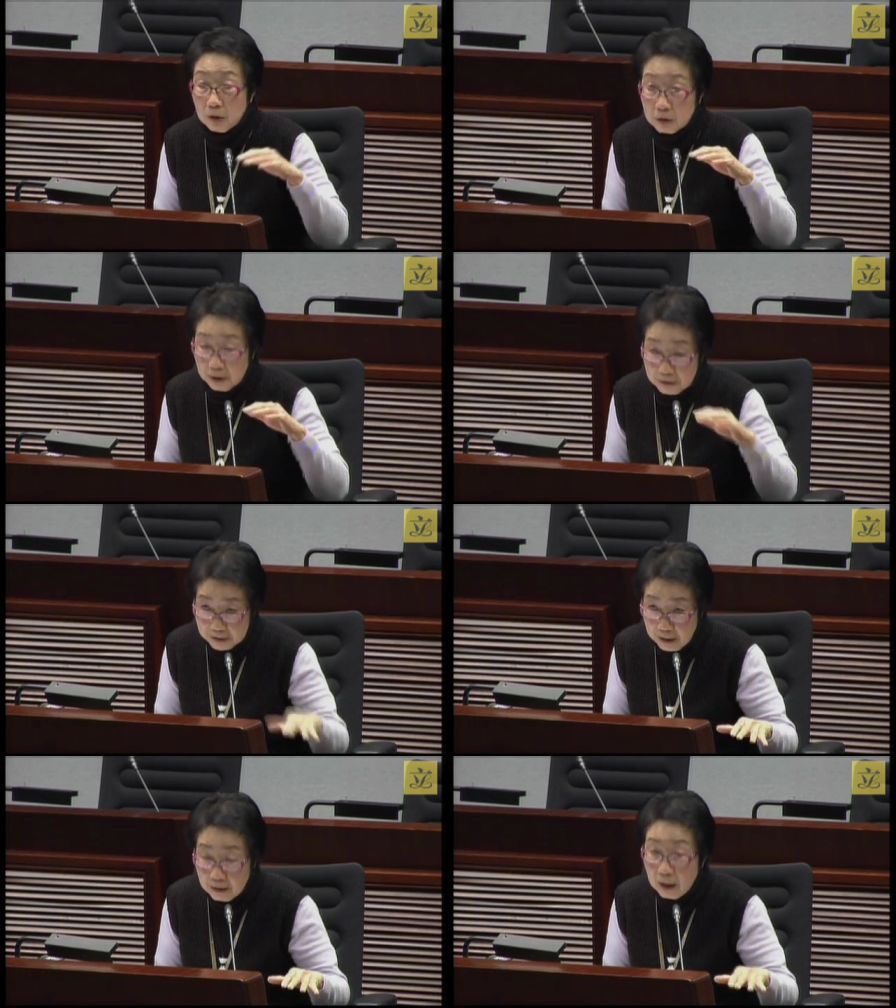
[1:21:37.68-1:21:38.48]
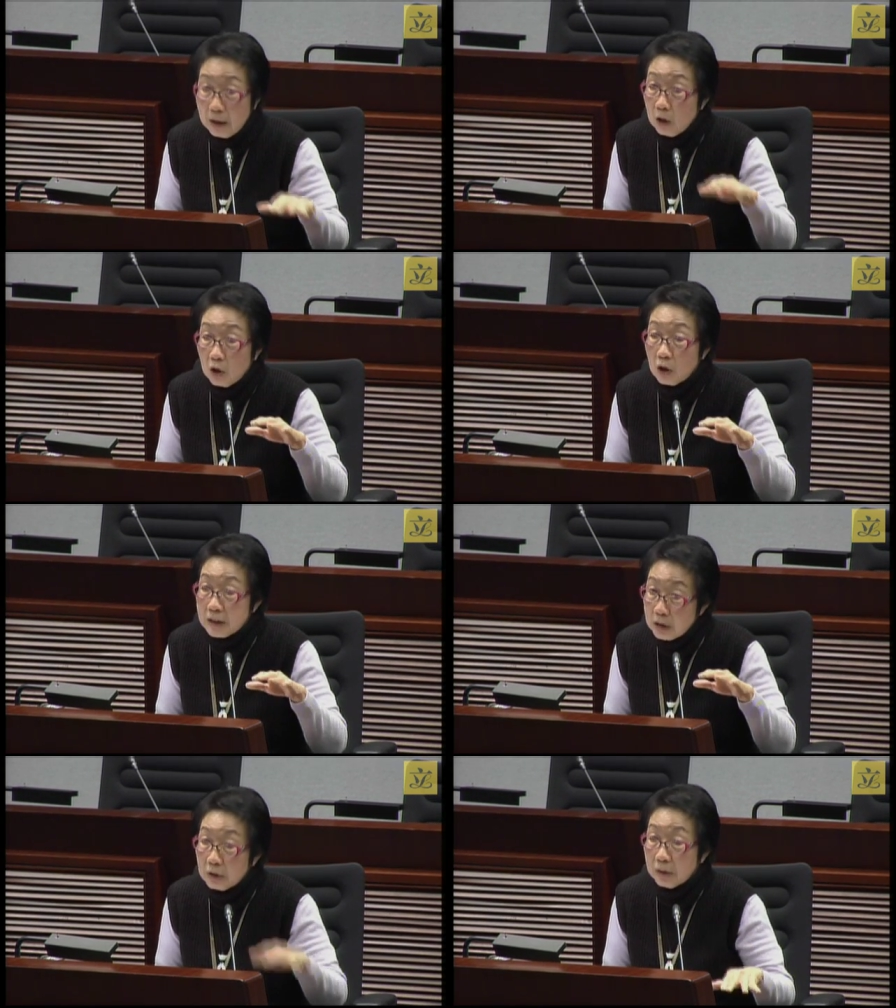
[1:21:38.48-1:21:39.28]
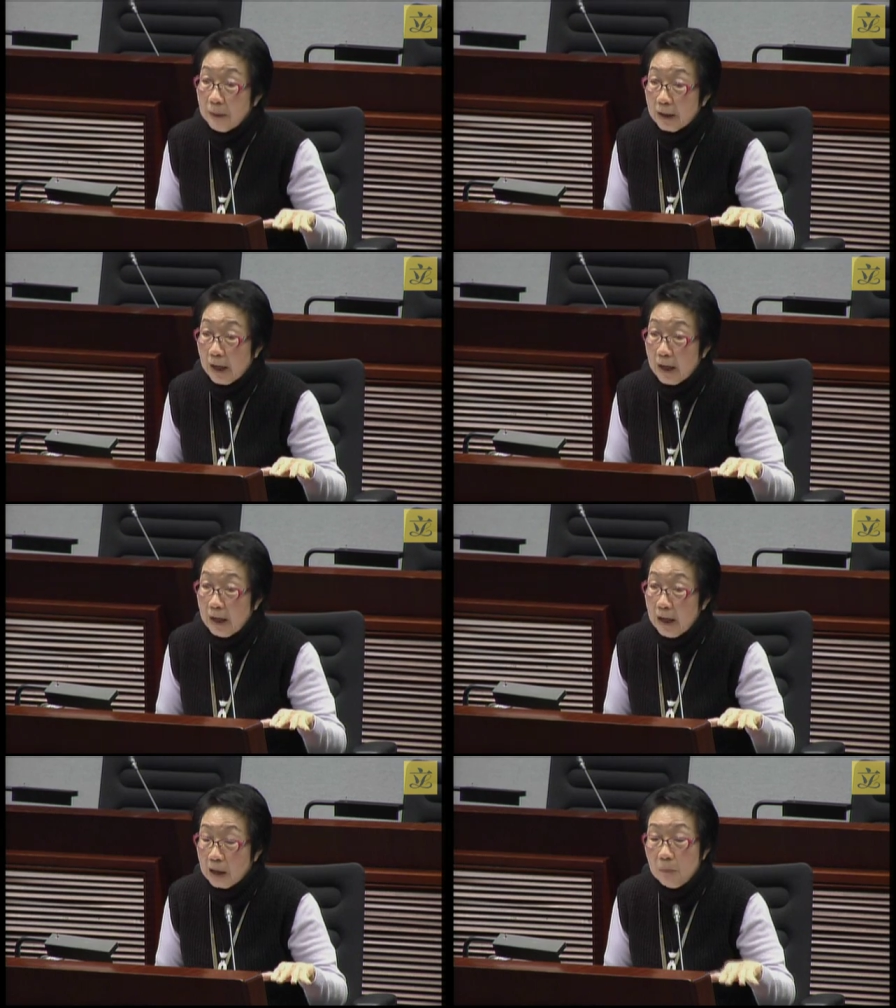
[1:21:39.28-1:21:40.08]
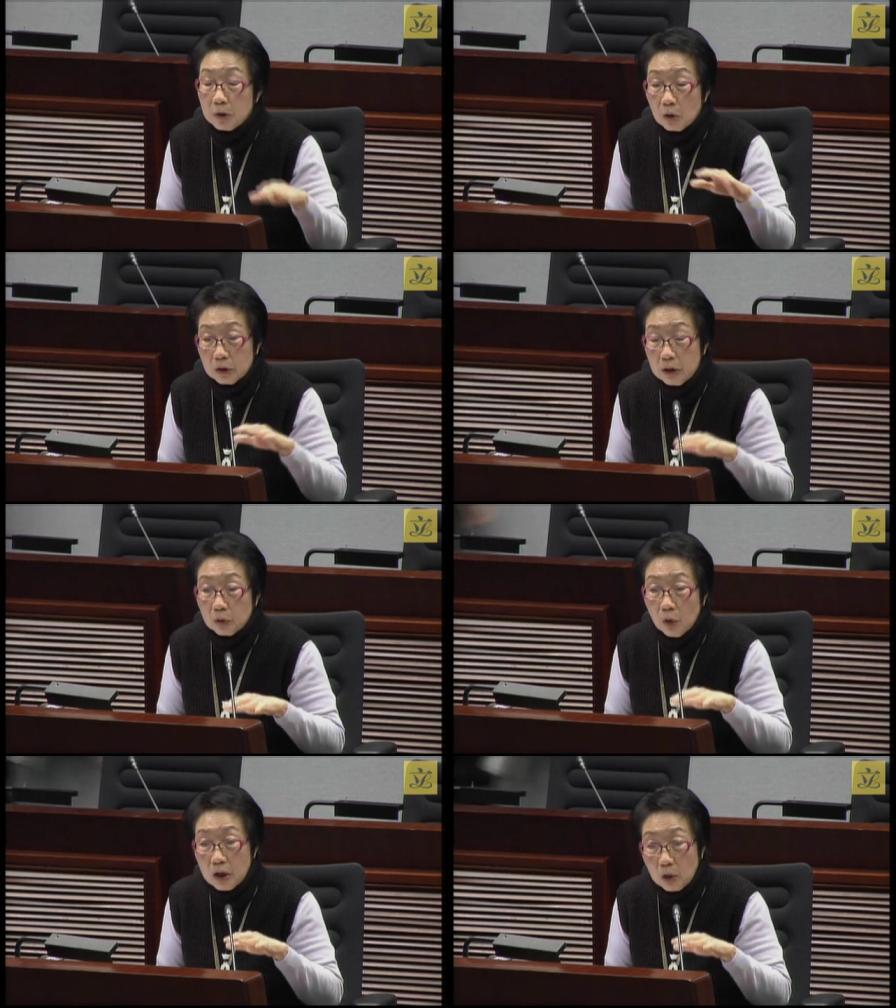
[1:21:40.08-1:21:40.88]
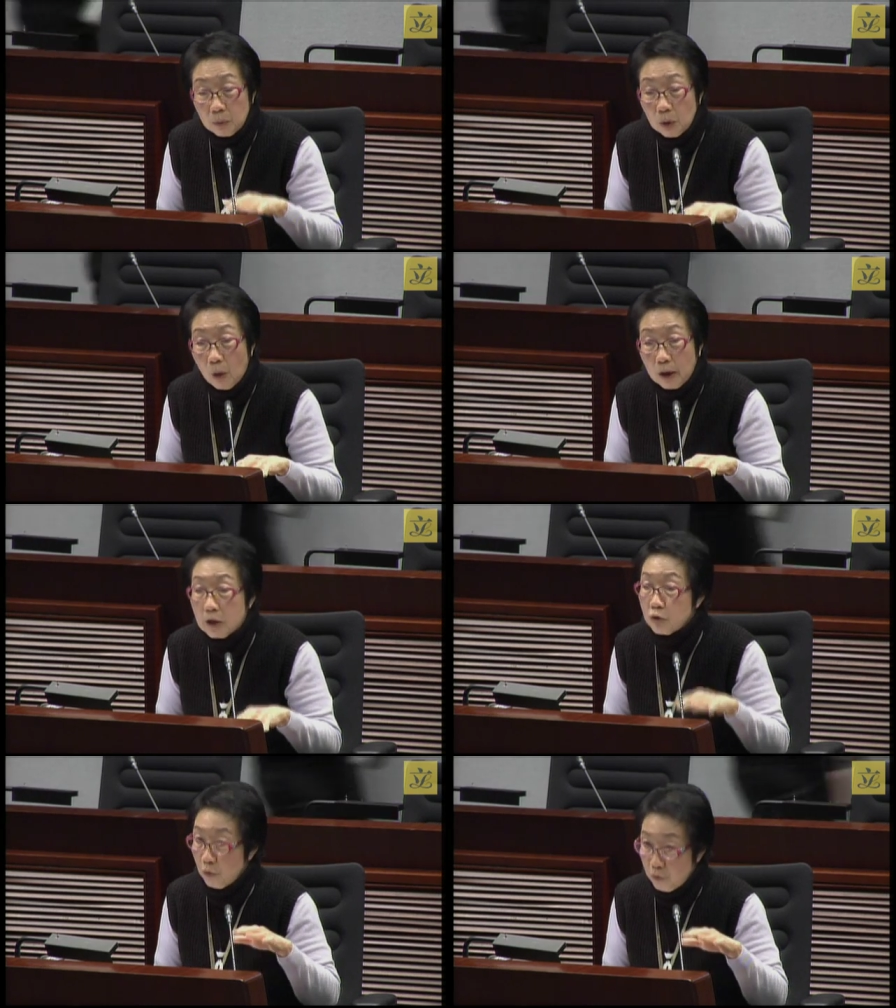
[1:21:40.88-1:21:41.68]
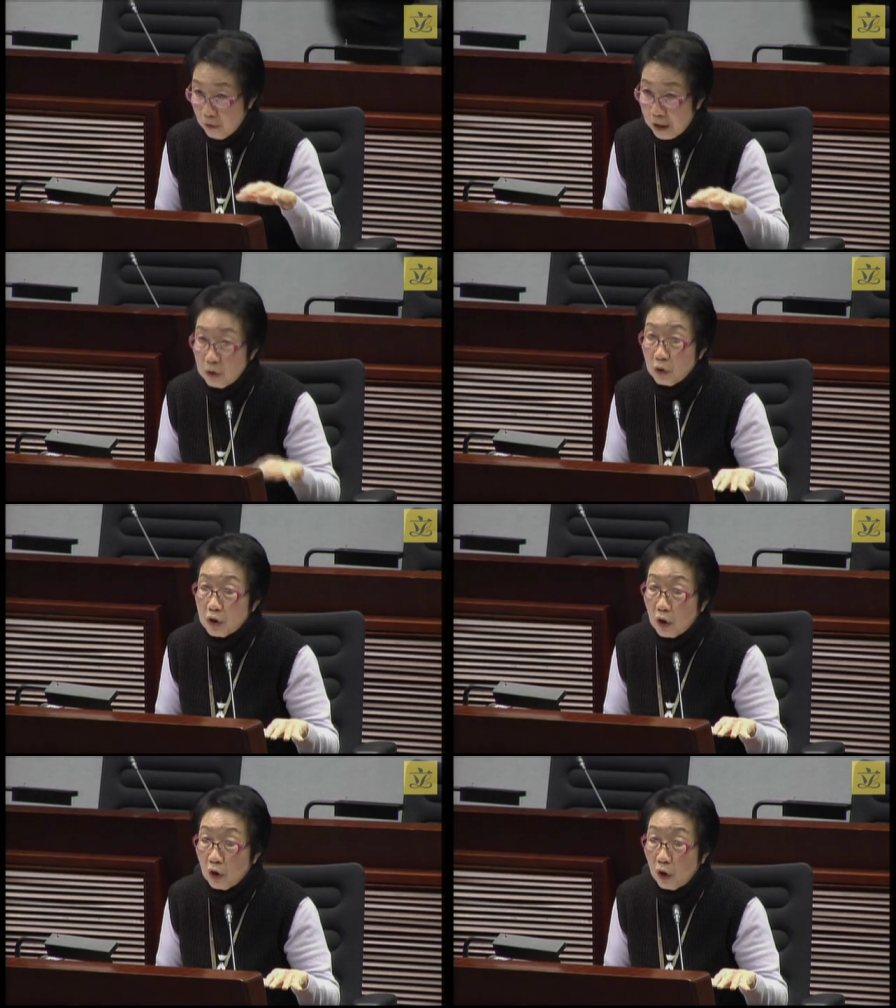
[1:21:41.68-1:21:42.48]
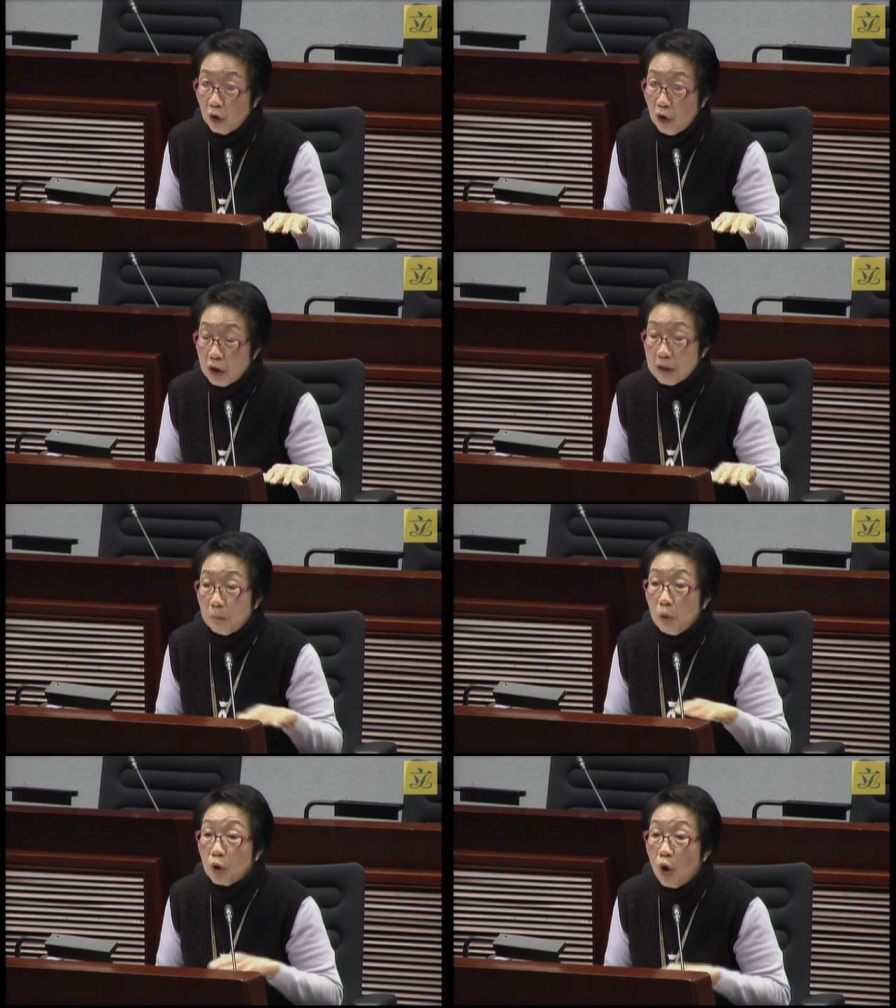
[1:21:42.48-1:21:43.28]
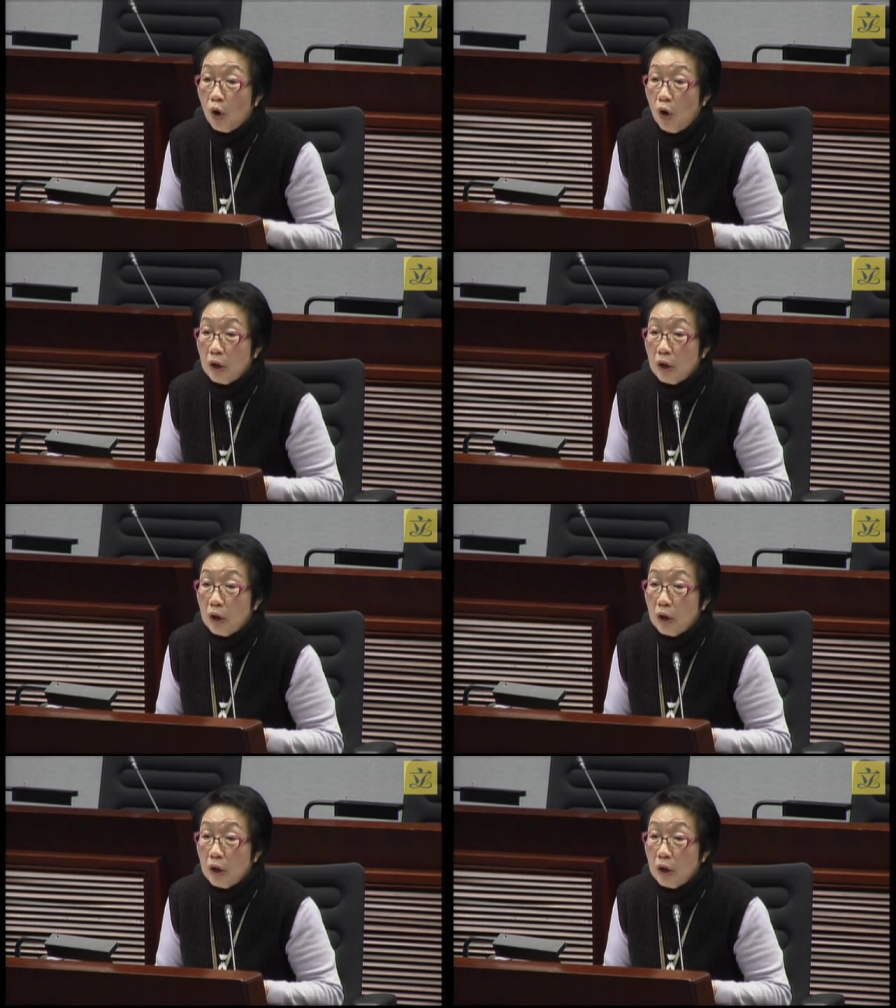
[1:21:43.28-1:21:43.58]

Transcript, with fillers: Now we are talking about the outstanding premium. Is it half or two-thirds or what? This is the focus.